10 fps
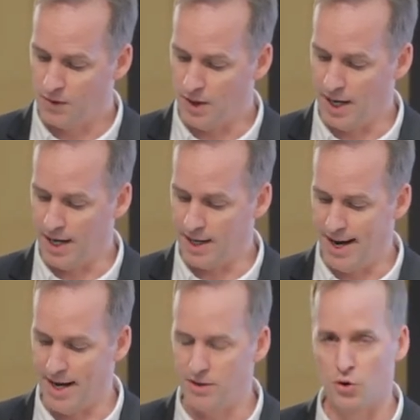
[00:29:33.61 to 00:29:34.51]
and I
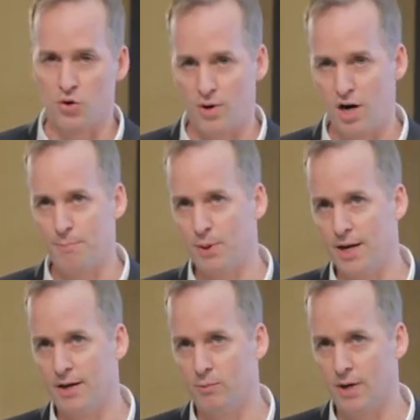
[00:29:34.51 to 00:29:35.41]
had no career
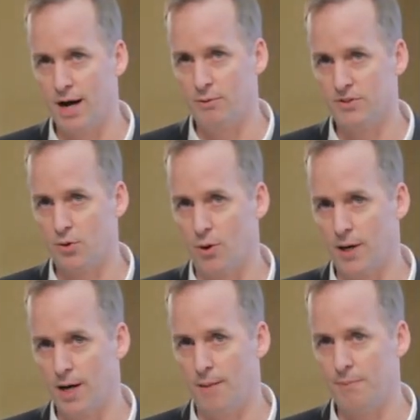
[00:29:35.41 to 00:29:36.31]
plan when I was
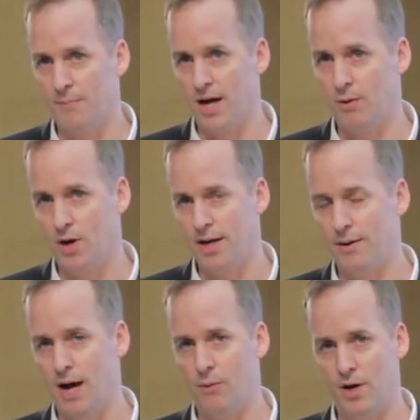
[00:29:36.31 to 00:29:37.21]
growing up. I mean, I wanted to,
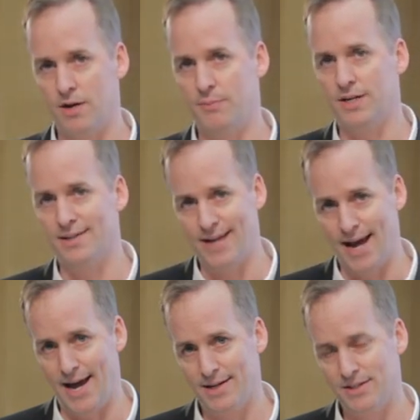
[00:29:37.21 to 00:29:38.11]
I wanted to be a
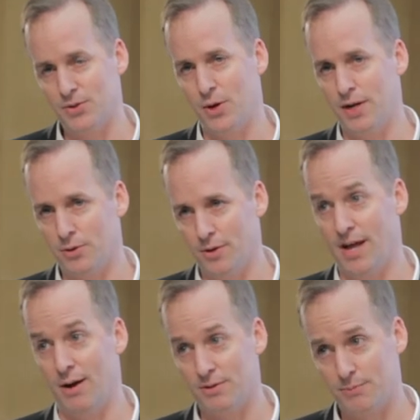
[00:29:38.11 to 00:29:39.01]
dad, so I knew that
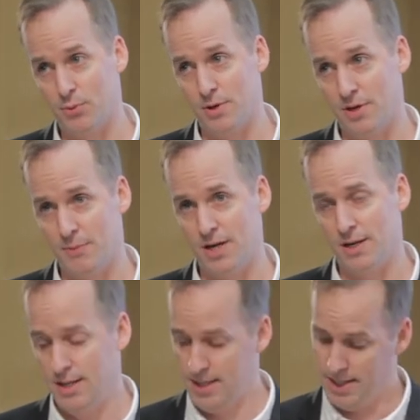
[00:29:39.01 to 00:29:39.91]
that was important to me.
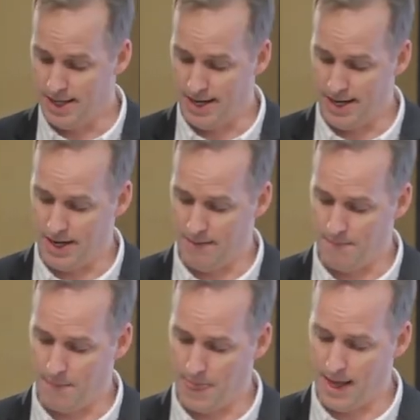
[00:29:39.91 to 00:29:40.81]

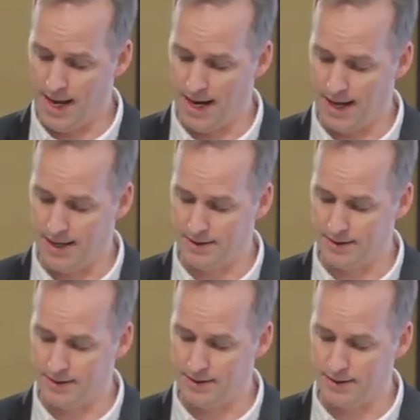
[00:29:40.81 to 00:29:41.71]
Um,
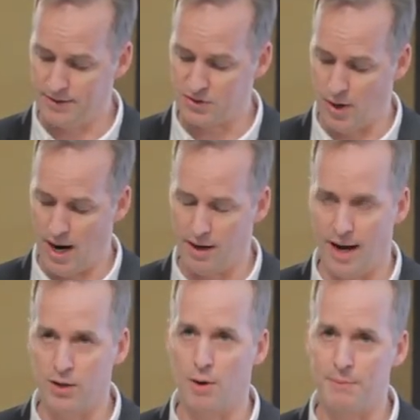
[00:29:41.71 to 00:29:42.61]
and so I,
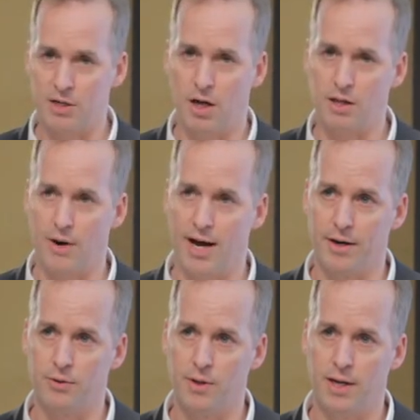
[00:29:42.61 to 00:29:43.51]
I, grew up in
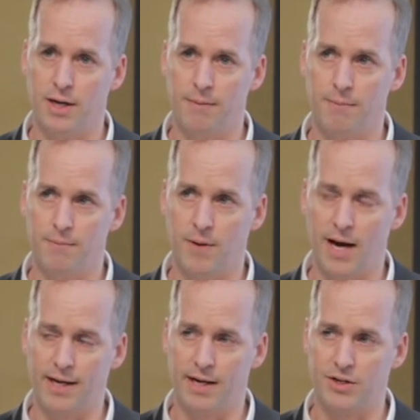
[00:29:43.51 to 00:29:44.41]
Colorado. Um,
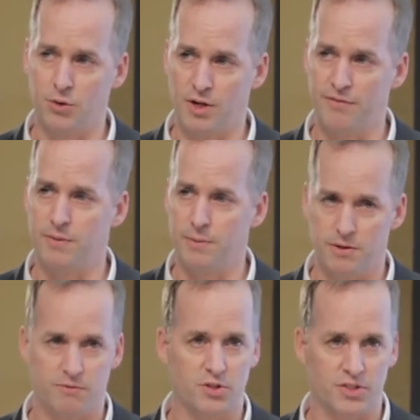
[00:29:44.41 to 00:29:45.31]
I got a degree from the
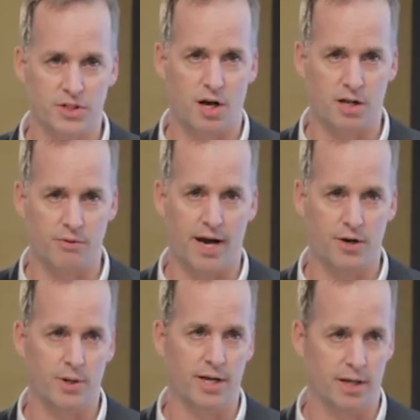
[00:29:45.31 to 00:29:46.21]
University of
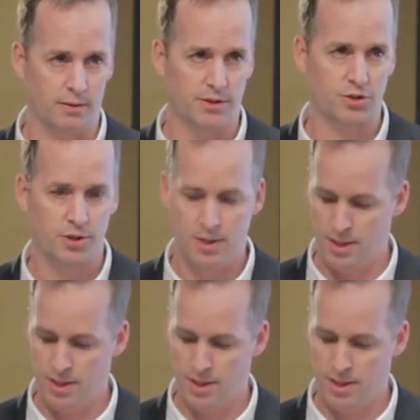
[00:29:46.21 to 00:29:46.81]
Colorado in English